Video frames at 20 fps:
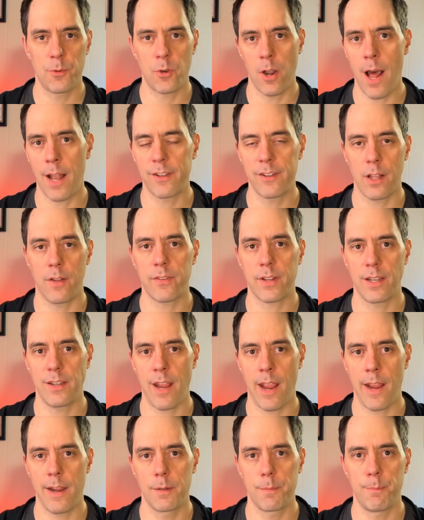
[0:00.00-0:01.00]
They're not
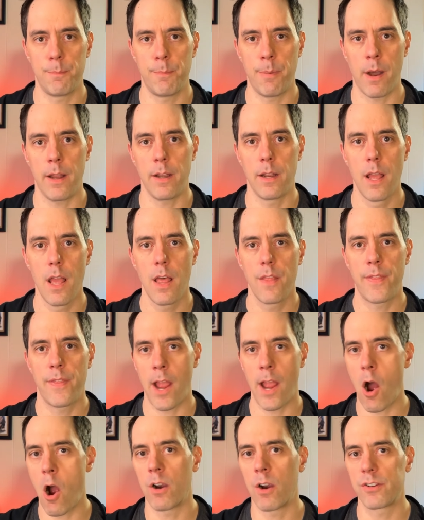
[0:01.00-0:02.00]
self-contained, but they
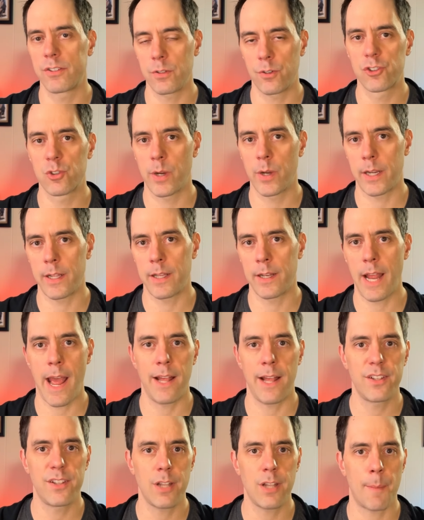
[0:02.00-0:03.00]
are still treated
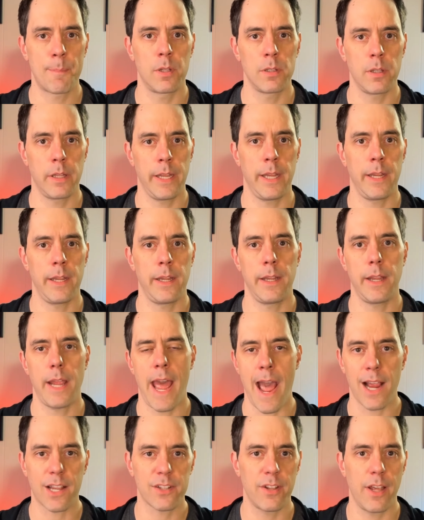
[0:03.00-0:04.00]
as separately
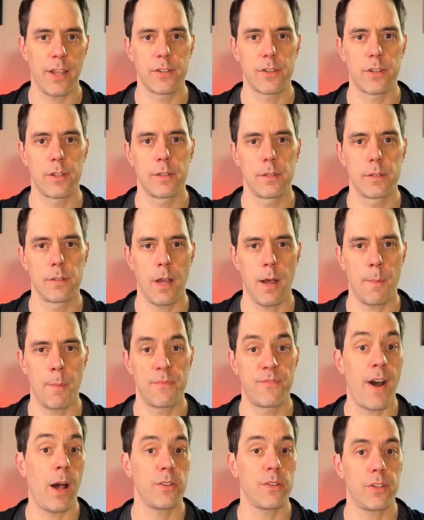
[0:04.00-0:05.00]
accessed
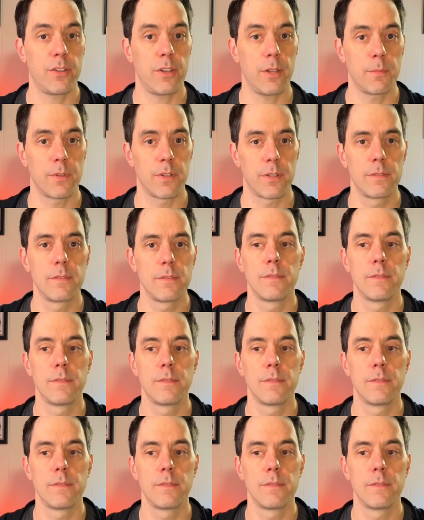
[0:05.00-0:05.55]
file systems.